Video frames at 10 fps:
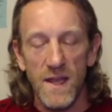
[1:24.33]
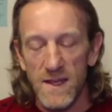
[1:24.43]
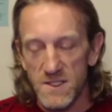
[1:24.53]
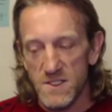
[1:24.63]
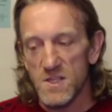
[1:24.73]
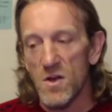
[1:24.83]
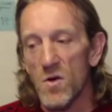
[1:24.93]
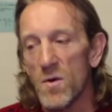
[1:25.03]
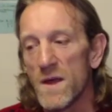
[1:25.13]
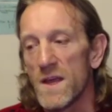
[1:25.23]
And
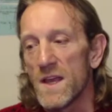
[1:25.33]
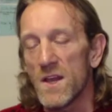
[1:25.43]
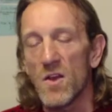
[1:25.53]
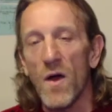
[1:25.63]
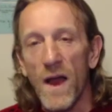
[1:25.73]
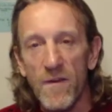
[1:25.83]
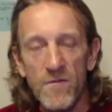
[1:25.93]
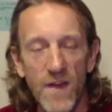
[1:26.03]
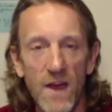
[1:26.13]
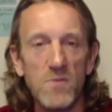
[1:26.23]
so, I
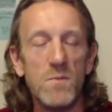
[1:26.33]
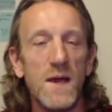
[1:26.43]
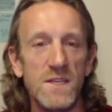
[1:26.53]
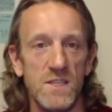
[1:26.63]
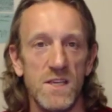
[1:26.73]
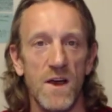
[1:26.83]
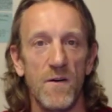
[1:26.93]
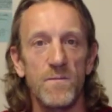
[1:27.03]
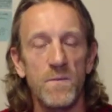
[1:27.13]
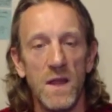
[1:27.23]
found
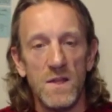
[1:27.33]
myself